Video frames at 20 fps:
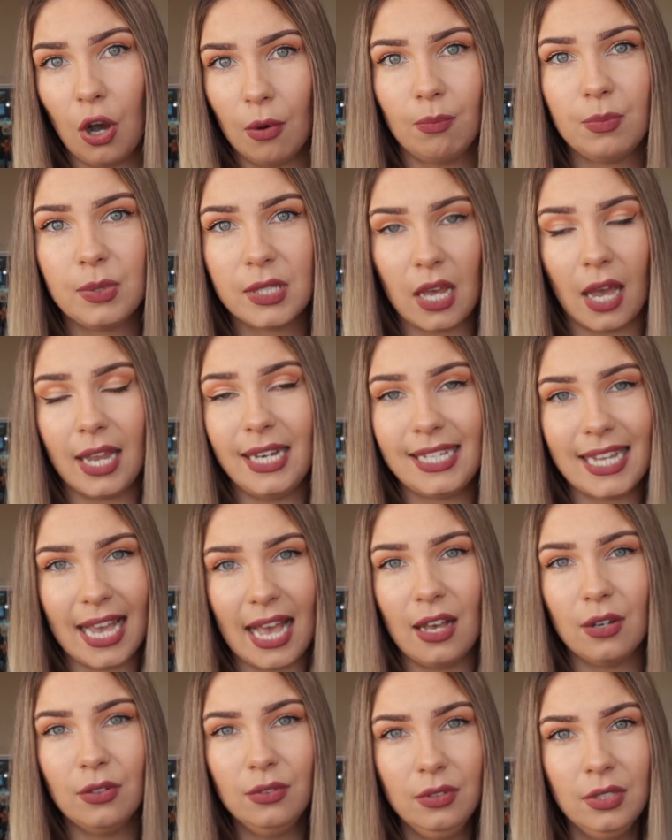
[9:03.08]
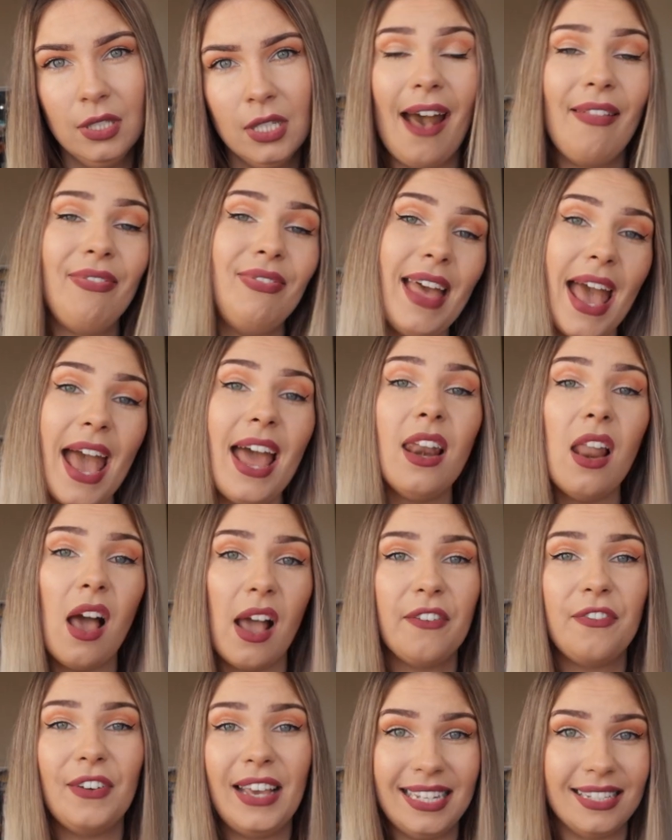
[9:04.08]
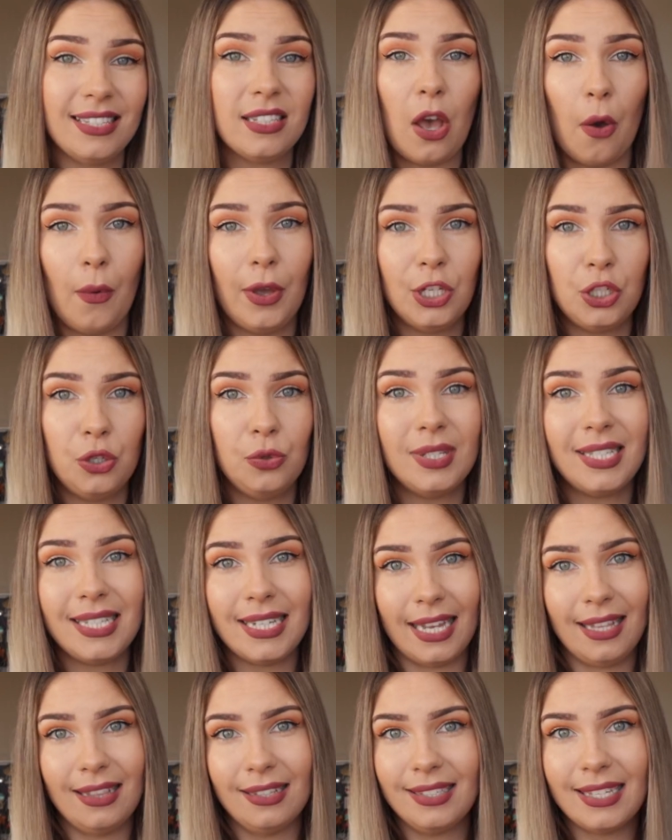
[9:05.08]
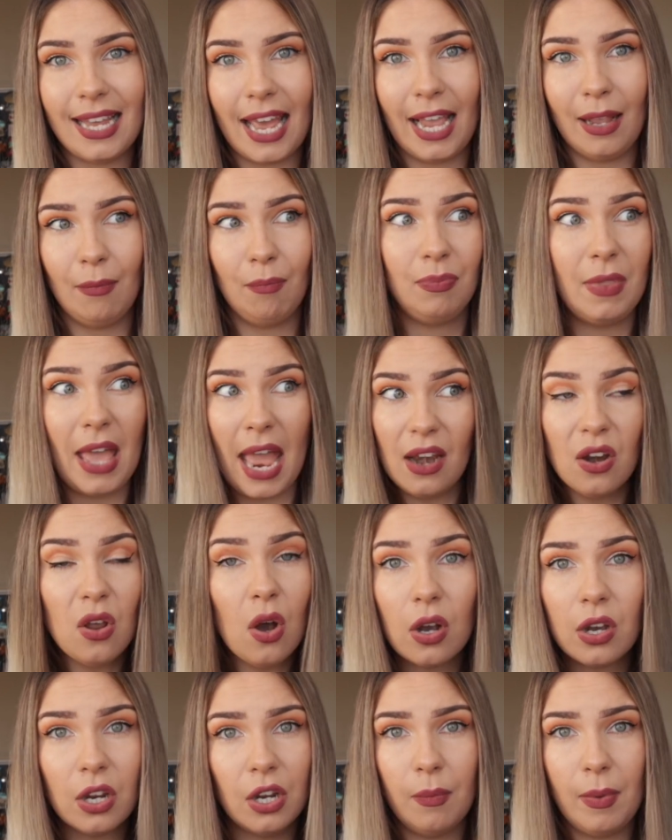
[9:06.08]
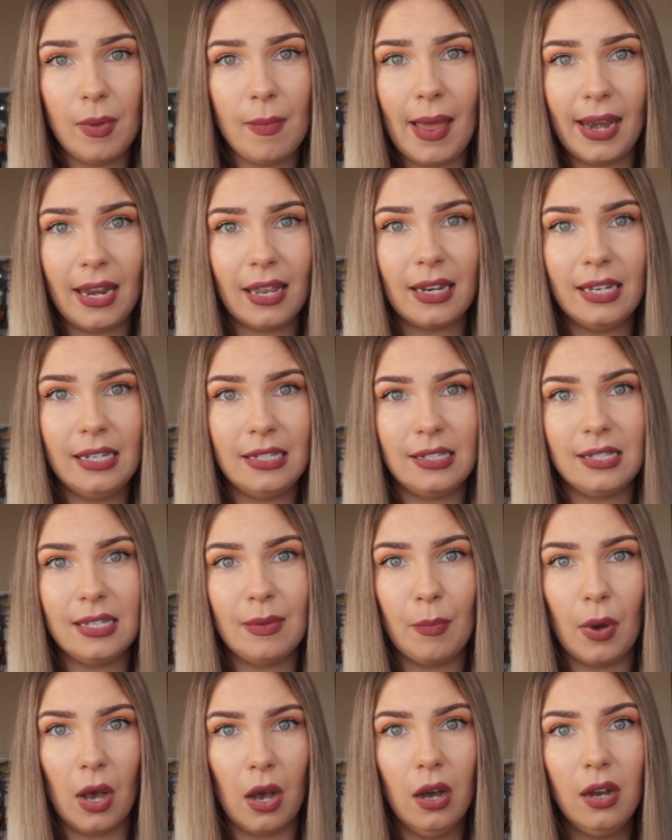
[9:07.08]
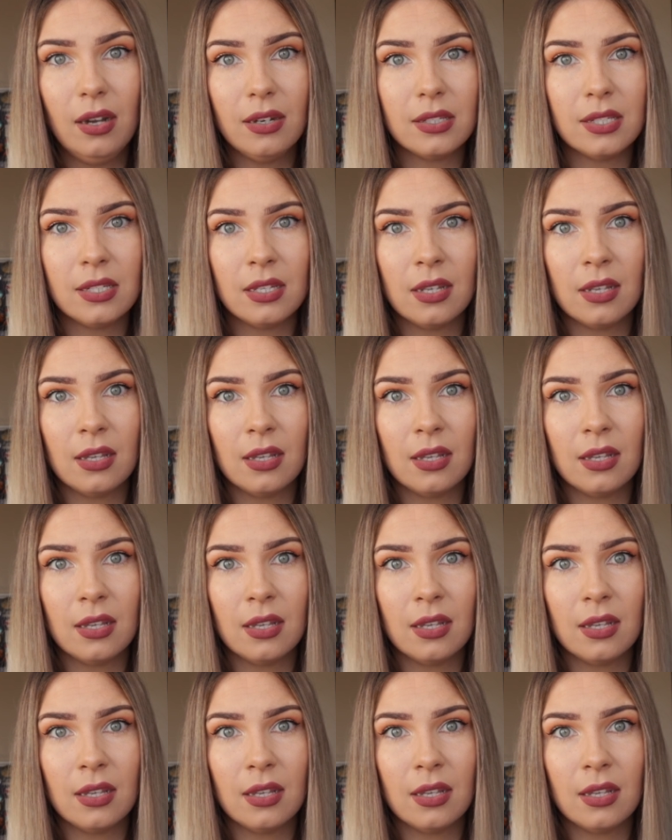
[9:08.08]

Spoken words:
upside down, and their life is going to stay the same. They're not going to be medically disembarked.